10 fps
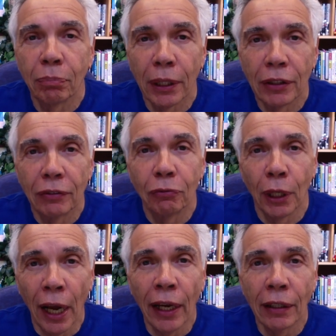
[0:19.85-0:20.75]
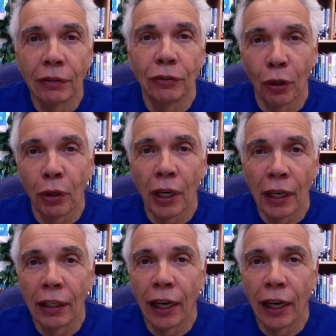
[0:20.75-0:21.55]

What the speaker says: but when I rode it in